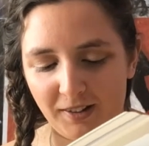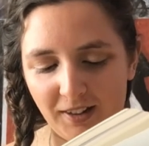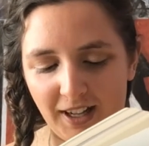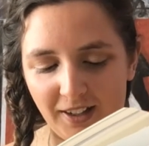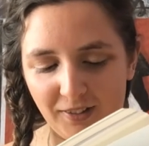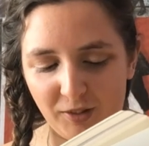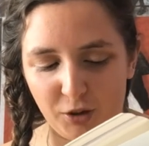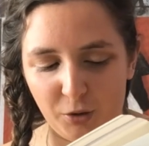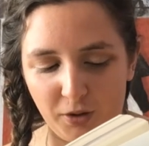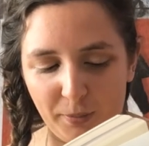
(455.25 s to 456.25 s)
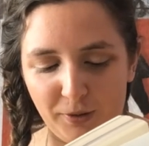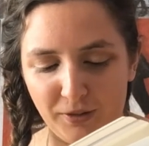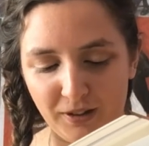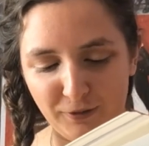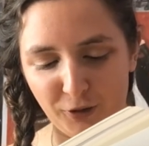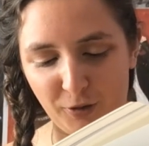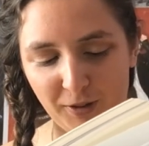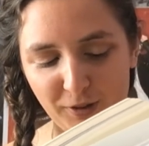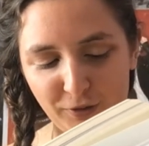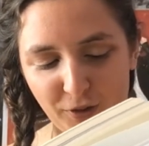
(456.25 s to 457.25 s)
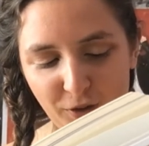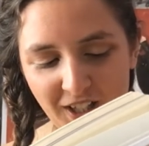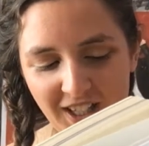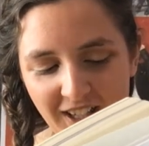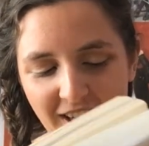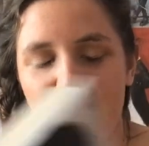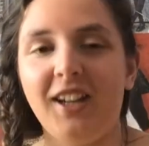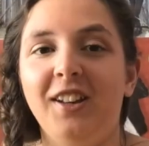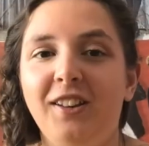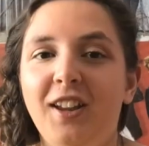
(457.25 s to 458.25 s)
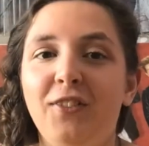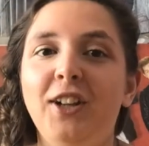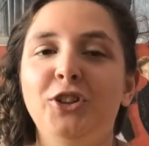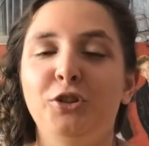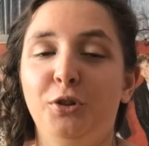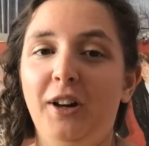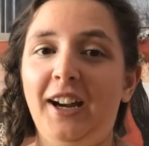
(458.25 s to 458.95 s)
they had a recorded performance for a kids' TV show.